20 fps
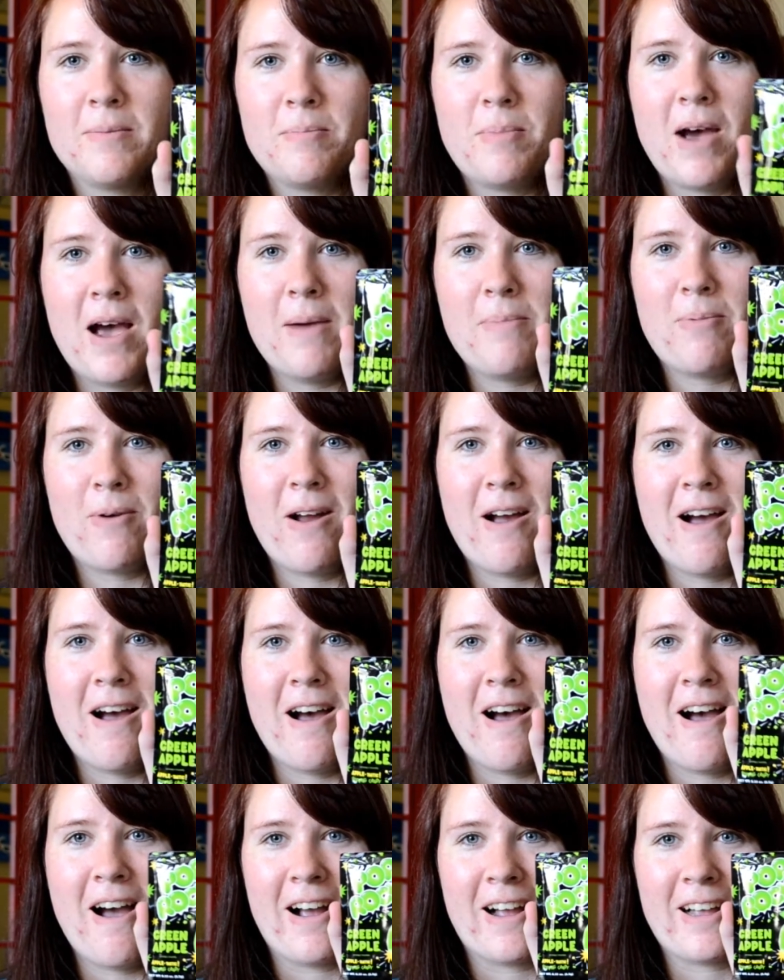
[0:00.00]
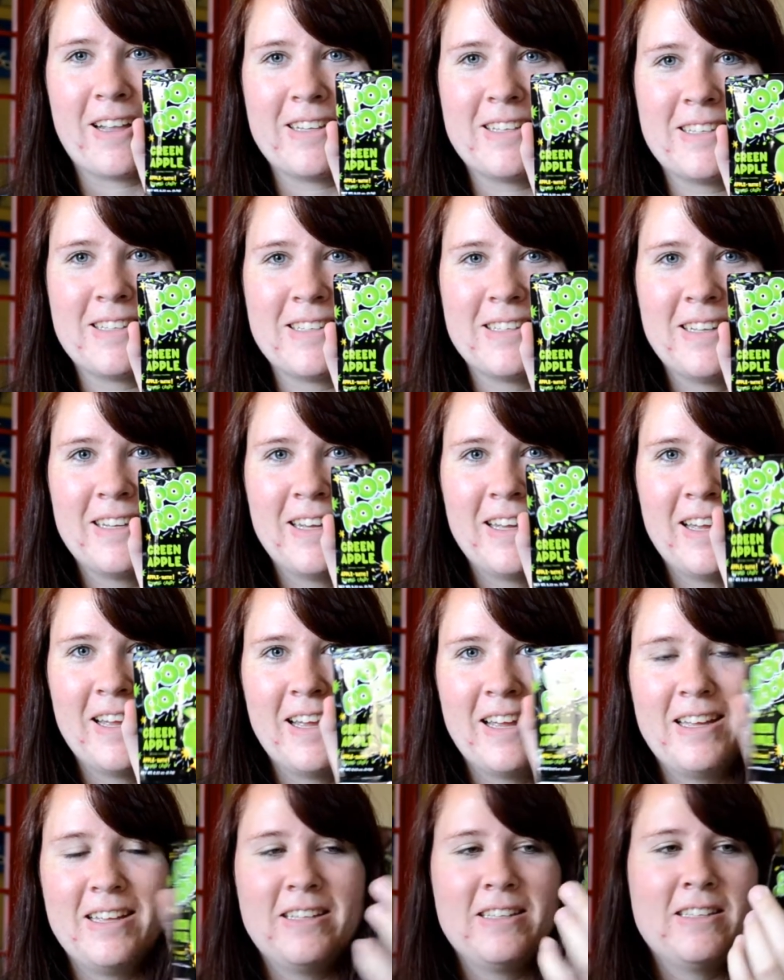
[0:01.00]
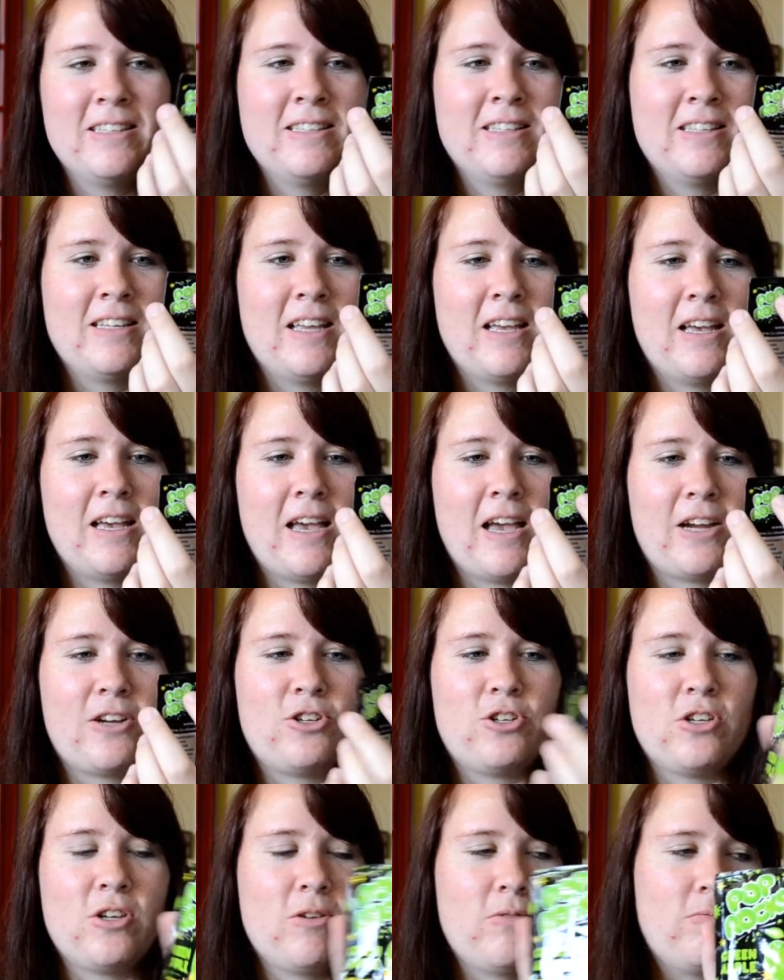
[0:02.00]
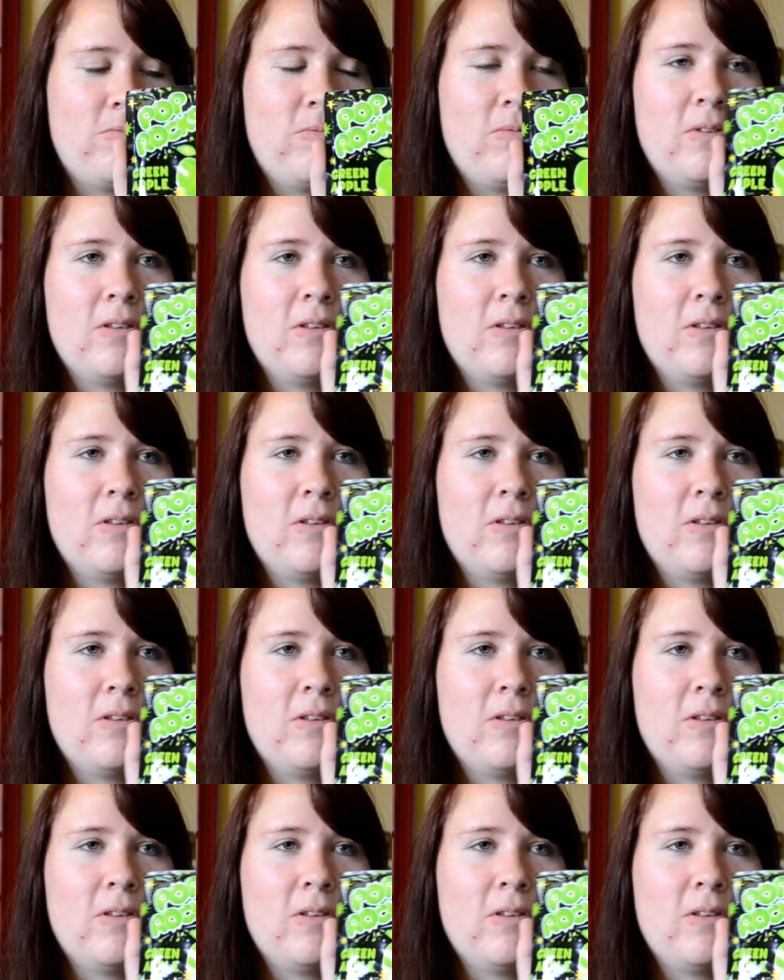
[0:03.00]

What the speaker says: Pop Rocks! Actually,